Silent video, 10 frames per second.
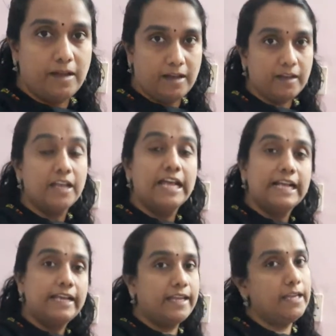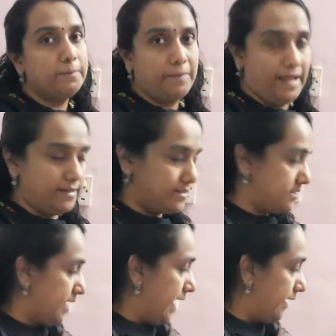are green plants,
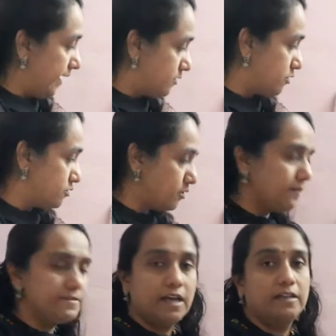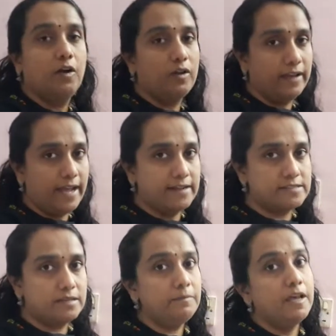and heterotrophs are the
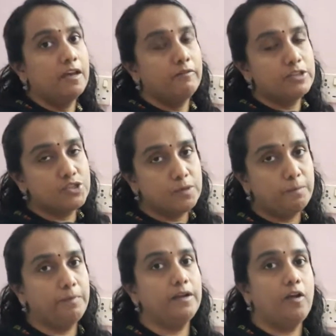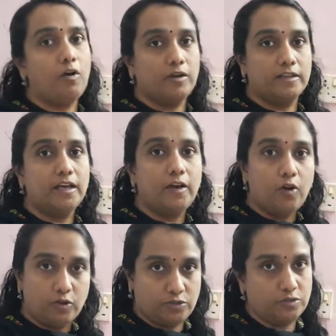organism which depend on the
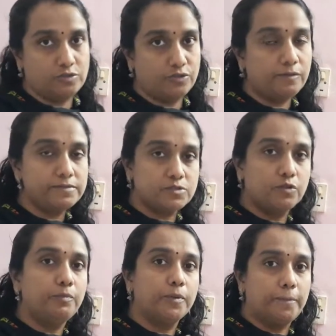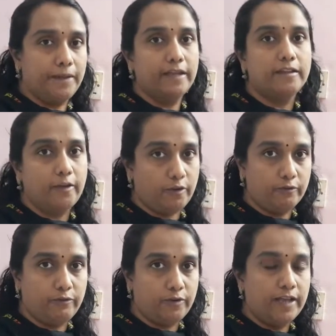autotrophs to prepare their own
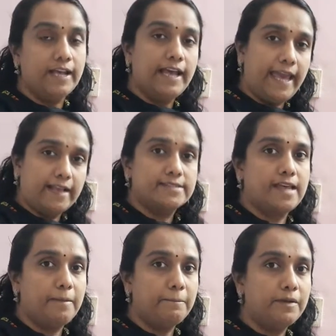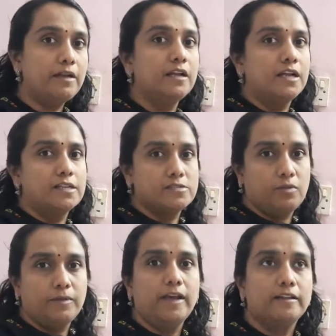food. Example, so
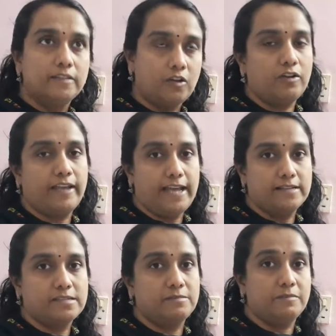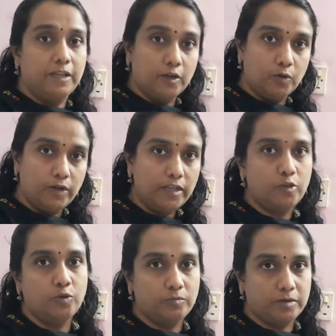many other organisms including
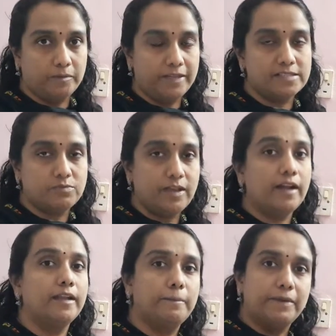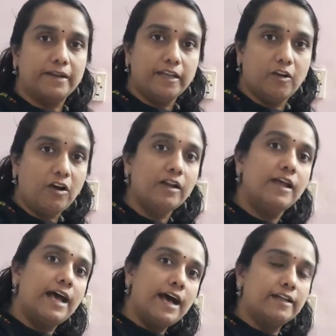human beings, we are depending on
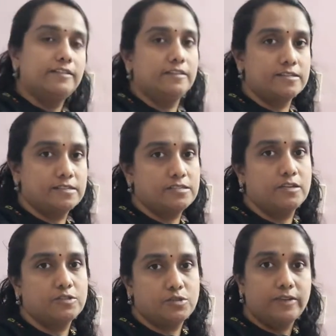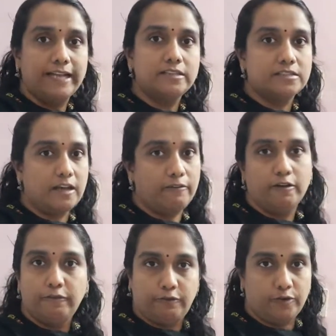others to get
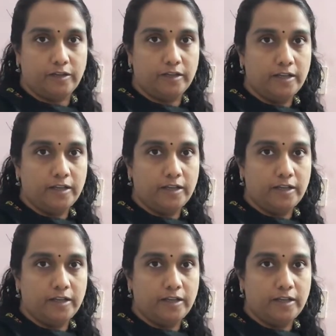our food.